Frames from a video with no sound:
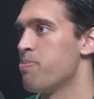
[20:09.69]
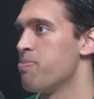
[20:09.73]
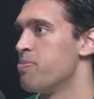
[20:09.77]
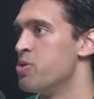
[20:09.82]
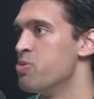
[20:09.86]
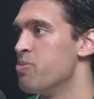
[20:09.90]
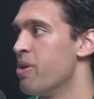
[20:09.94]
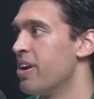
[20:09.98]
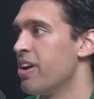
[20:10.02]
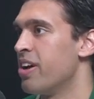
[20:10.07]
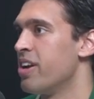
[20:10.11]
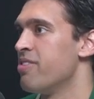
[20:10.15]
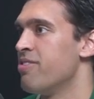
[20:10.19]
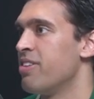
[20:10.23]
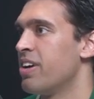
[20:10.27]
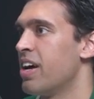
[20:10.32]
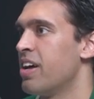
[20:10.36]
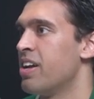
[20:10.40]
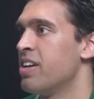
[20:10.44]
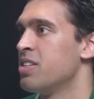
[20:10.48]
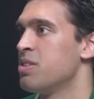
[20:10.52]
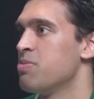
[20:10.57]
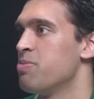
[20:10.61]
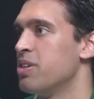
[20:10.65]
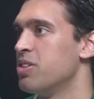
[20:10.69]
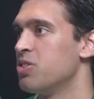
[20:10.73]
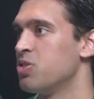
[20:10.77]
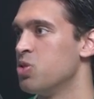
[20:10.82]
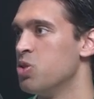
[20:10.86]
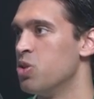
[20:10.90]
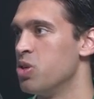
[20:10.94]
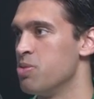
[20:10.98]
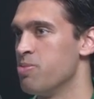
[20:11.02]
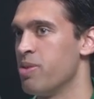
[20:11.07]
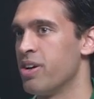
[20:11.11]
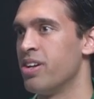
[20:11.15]
not you might not even get into med
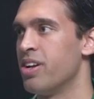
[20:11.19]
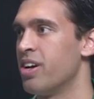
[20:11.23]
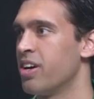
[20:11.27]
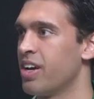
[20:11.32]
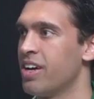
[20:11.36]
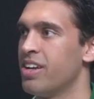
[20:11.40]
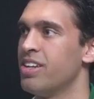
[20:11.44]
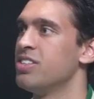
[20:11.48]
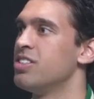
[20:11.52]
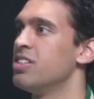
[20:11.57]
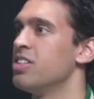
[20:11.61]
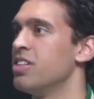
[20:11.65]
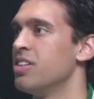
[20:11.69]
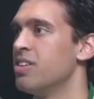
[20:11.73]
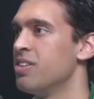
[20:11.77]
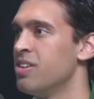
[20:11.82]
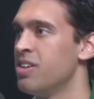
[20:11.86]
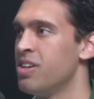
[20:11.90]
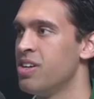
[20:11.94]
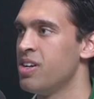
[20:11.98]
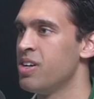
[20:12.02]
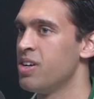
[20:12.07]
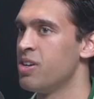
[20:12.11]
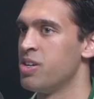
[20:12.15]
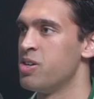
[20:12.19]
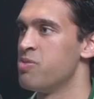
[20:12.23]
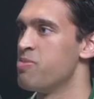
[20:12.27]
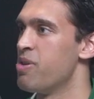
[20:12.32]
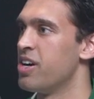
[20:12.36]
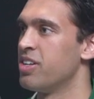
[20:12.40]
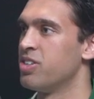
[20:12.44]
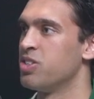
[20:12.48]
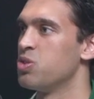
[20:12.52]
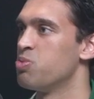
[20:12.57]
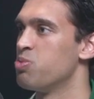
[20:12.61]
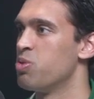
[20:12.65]
school. You That's might not true. get into your
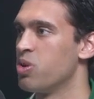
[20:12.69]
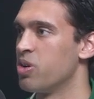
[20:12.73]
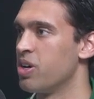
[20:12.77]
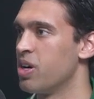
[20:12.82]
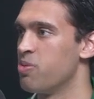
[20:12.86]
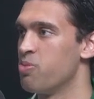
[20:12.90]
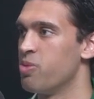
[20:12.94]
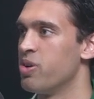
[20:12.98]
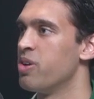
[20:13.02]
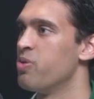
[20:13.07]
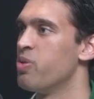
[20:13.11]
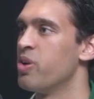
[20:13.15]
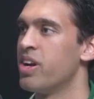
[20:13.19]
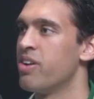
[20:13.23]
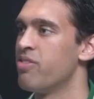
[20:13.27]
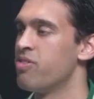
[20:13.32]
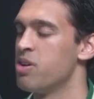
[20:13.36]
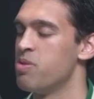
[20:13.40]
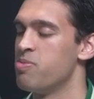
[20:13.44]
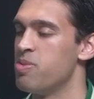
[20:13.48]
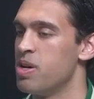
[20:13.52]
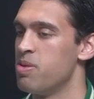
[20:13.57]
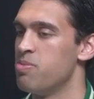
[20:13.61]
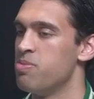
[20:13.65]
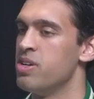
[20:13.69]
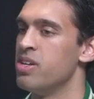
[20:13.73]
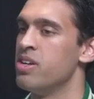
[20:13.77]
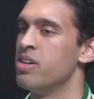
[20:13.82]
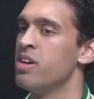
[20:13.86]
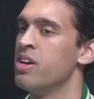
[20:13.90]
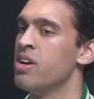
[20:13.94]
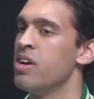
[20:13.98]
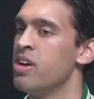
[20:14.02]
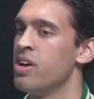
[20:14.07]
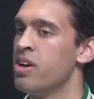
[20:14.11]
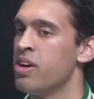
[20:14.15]
master's program, whatever it may be.
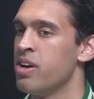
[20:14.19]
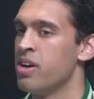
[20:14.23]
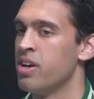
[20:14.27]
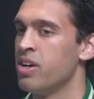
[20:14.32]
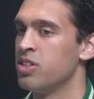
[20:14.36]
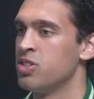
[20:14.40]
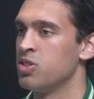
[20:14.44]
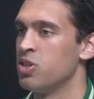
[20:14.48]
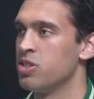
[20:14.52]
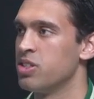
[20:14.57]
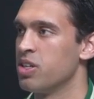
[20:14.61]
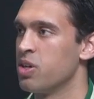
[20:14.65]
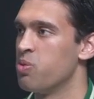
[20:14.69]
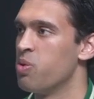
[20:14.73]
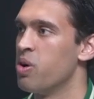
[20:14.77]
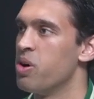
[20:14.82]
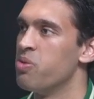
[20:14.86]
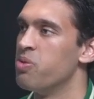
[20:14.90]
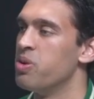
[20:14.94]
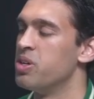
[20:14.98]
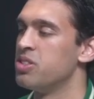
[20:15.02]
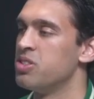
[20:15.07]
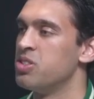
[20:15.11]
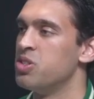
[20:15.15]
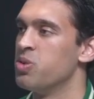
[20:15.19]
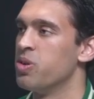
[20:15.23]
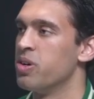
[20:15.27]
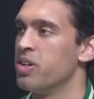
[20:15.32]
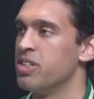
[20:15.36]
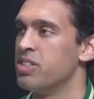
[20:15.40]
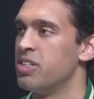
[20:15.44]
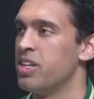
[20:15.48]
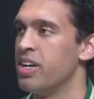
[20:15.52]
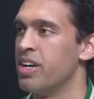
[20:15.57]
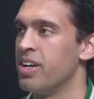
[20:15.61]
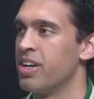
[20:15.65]
Yep. So it's like, what risks do you
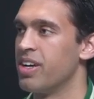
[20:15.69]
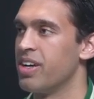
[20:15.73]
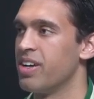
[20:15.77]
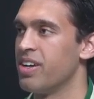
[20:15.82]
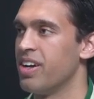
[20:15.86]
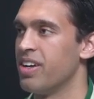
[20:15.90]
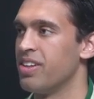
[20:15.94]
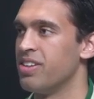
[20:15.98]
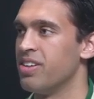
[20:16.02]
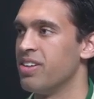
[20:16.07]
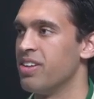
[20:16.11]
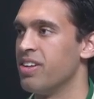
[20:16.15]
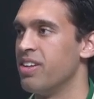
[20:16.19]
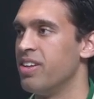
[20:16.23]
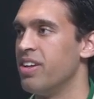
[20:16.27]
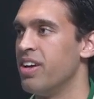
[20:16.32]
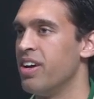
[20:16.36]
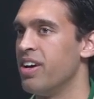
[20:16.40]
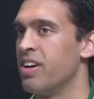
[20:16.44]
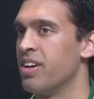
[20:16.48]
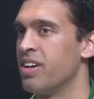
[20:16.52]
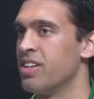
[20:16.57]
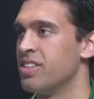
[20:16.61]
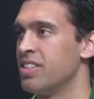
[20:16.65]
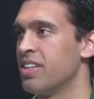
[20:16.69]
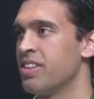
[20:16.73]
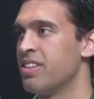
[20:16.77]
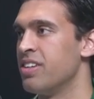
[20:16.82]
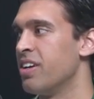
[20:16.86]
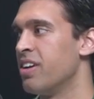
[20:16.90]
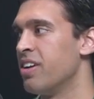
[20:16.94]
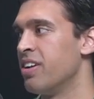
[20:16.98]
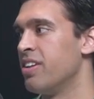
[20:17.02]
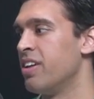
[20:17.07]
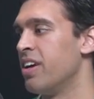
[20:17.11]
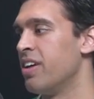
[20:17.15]
want to take at the mm-hmm. end of the mm-hmm. day? Because at the
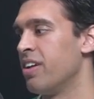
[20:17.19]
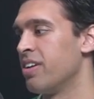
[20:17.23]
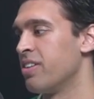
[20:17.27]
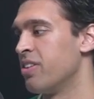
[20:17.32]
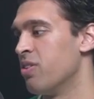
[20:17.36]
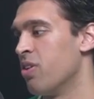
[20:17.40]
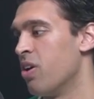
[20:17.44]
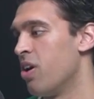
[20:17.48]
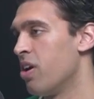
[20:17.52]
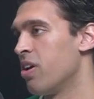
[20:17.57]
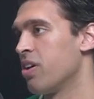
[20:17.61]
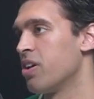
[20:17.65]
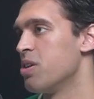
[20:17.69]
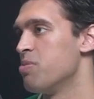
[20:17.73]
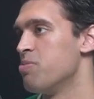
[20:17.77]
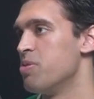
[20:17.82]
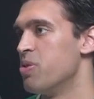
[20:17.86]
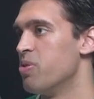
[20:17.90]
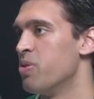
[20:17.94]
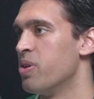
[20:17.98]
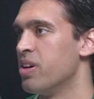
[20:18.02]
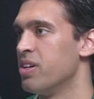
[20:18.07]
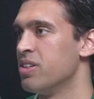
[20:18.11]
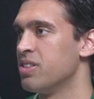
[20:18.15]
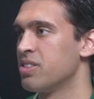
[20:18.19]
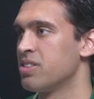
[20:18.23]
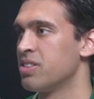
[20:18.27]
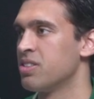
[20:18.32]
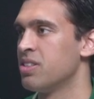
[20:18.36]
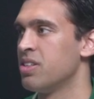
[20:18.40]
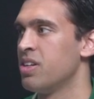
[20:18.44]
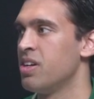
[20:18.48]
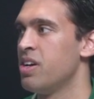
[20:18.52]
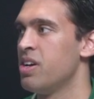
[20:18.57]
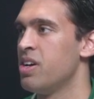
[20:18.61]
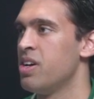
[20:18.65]
end of the day, like they're all going to be risks,
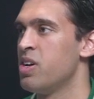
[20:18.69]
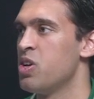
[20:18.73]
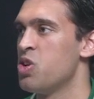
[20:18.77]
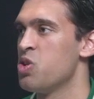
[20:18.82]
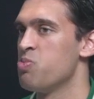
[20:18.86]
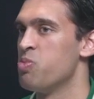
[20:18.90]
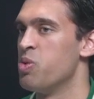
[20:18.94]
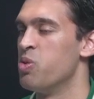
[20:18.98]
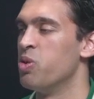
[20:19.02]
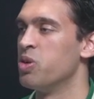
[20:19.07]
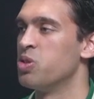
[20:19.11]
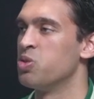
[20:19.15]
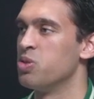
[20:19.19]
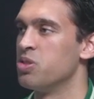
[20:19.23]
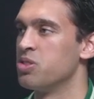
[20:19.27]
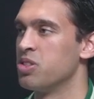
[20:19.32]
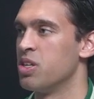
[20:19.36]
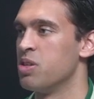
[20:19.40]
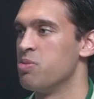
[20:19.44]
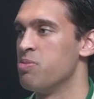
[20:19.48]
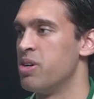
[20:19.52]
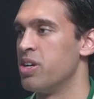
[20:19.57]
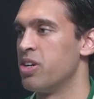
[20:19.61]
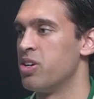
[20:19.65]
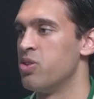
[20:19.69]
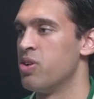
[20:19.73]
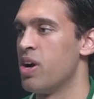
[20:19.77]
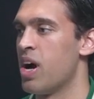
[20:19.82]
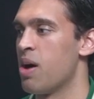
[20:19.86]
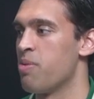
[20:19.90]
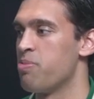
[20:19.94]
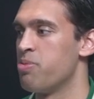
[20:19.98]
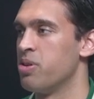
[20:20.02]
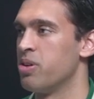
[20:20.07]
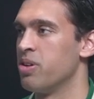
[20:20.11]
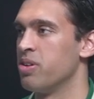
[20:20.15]
but which one's going to make you
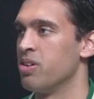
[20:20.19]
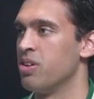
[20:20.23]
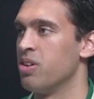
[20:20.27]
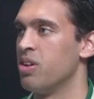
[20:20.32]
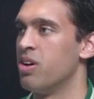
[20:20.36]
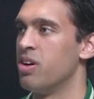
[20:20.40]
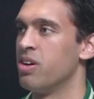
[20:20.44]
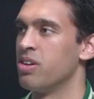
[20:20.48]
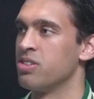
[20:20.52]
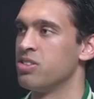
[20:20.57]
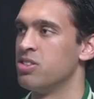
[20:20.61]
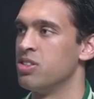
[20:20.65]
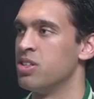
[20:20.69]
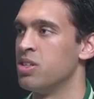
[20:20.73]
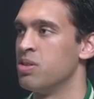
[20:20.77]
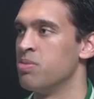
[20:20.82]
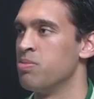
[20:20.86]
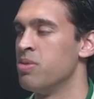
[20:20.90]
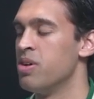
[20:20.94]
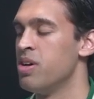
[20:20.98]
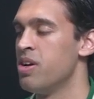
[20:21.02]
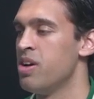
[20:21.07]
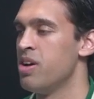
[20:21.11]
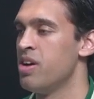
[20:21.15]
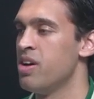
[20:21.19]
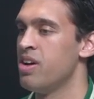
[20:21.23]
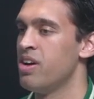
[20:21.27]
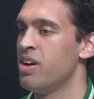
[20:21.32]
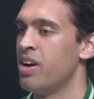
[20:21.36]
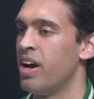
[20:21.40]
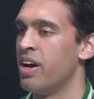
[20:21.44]
happier in the long term? Mm-hmm.